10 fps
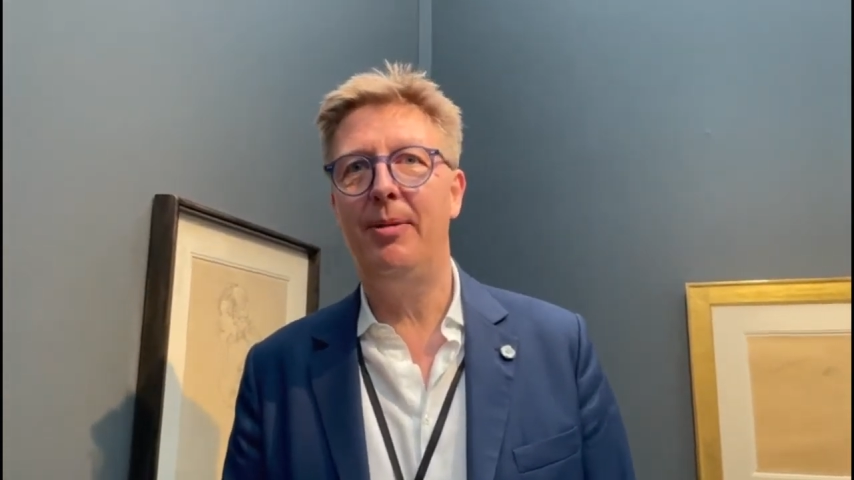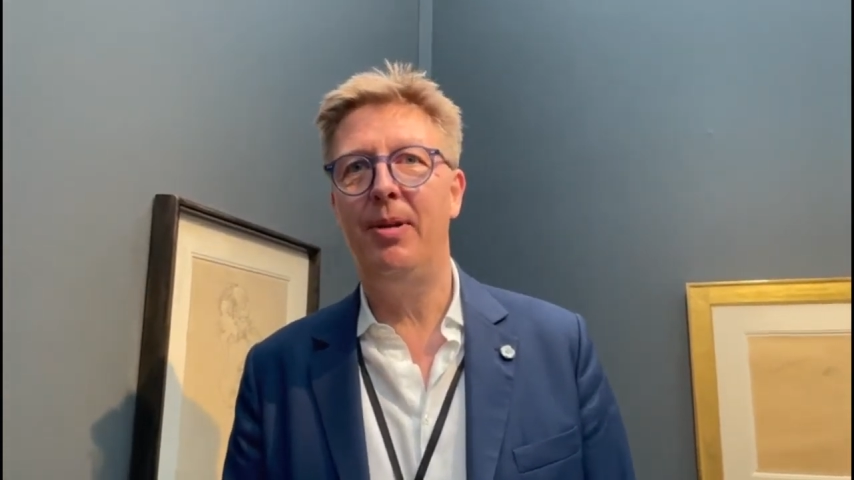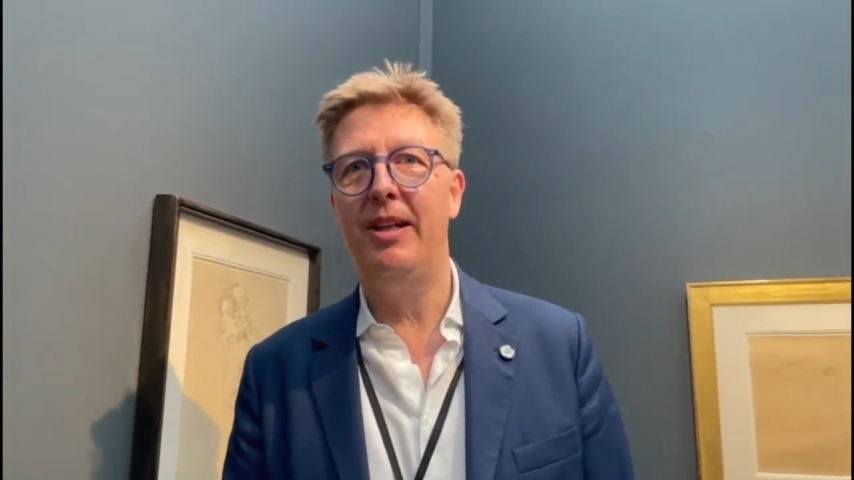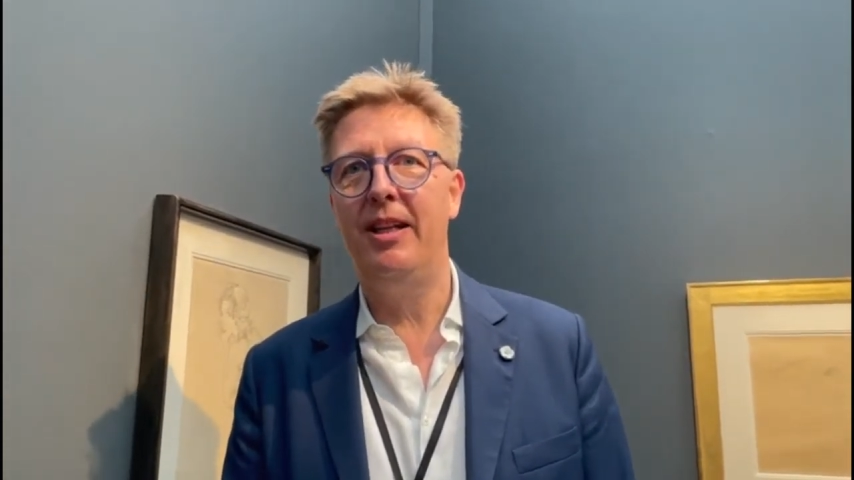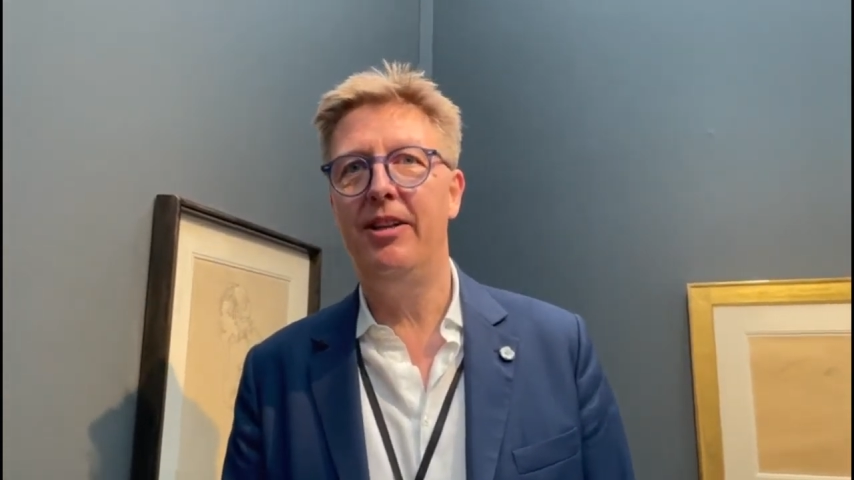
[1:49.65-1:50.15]

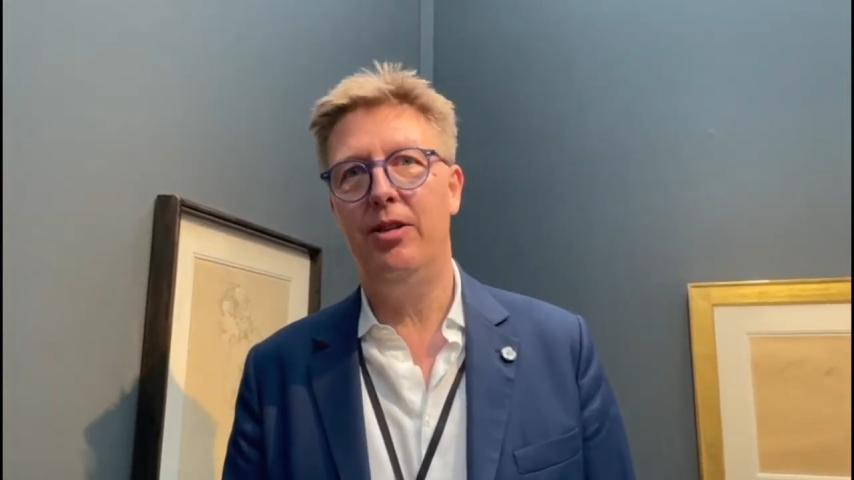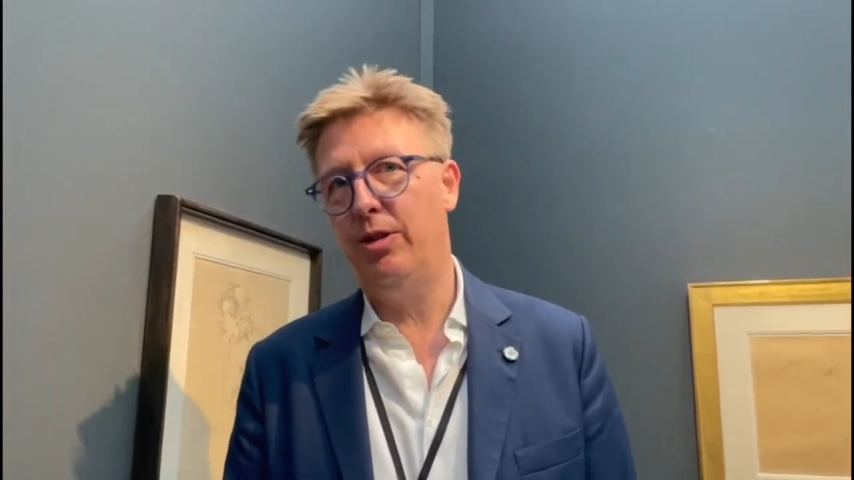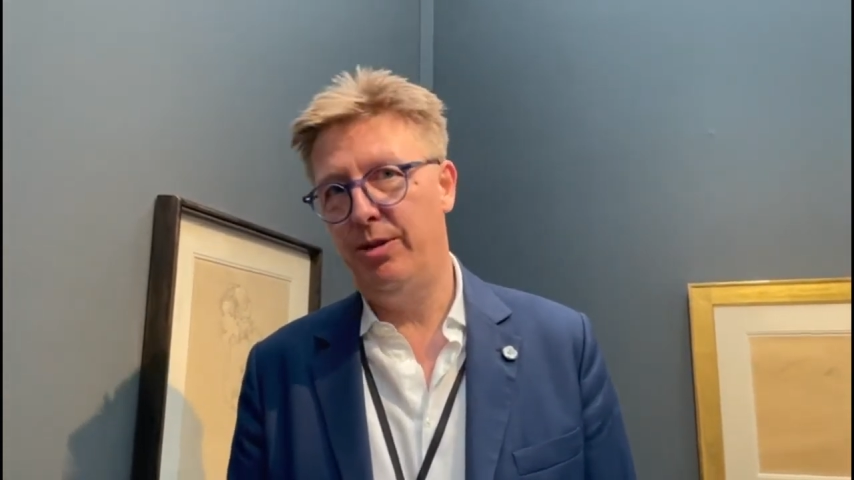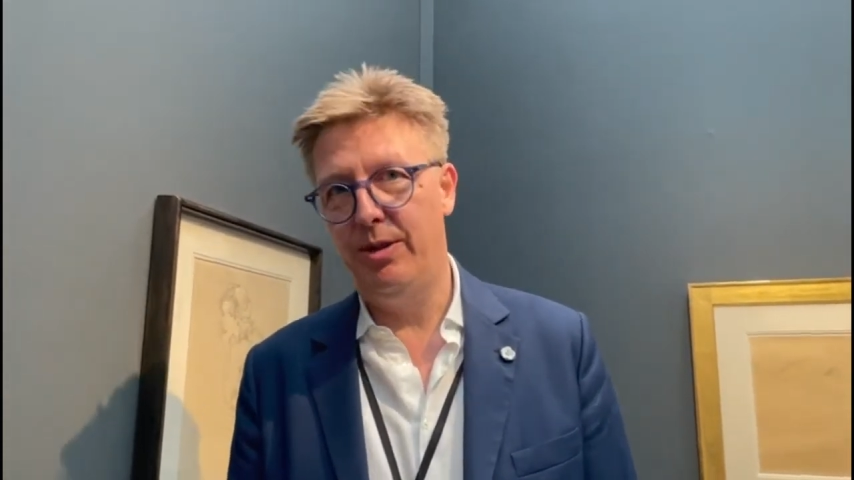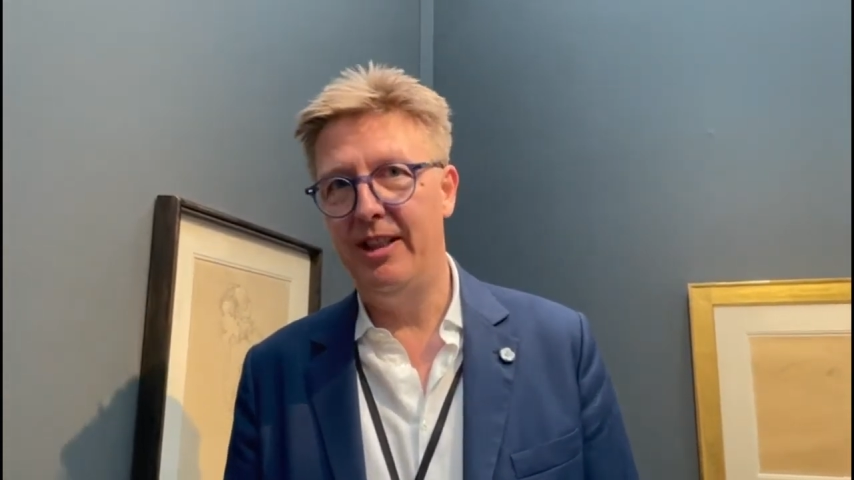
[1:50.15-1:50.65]
people here
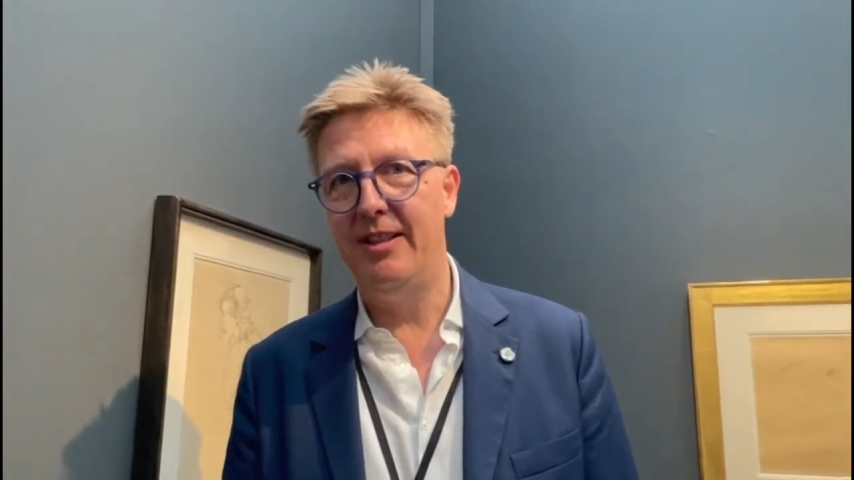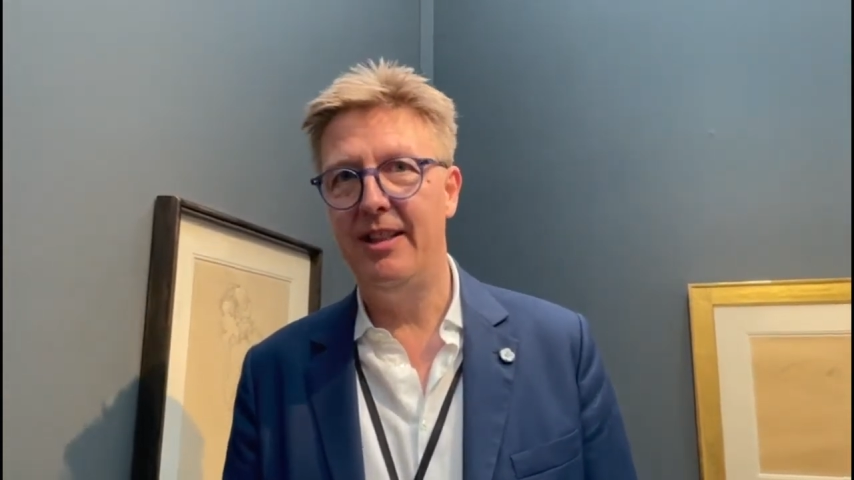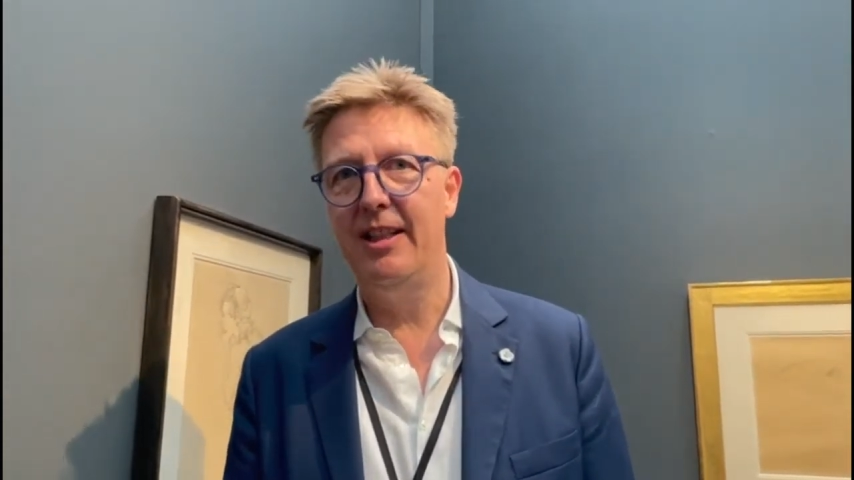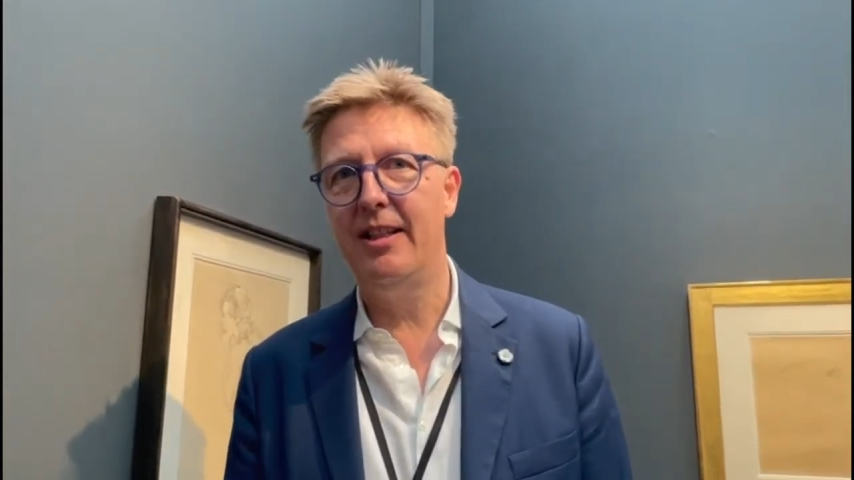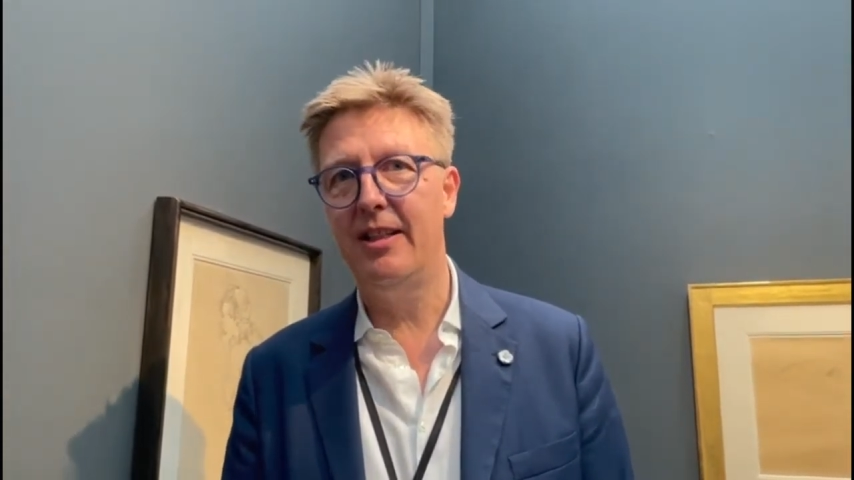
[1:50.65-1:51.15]
also
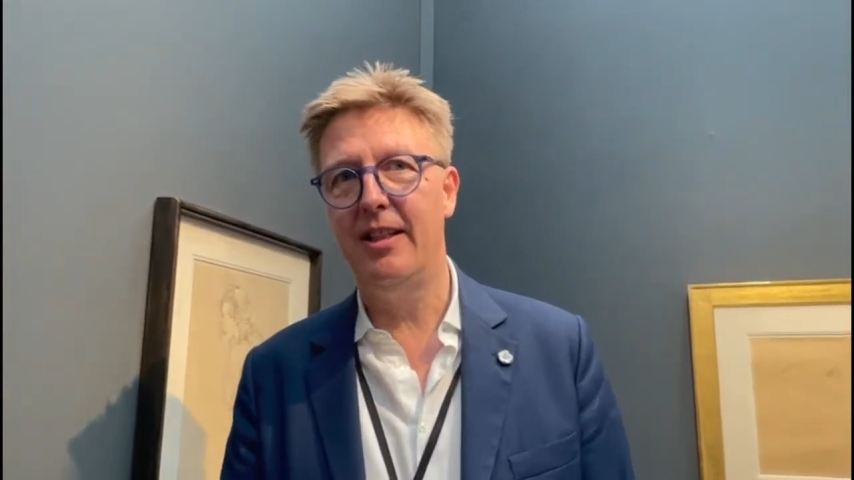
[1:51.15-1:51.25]
this year,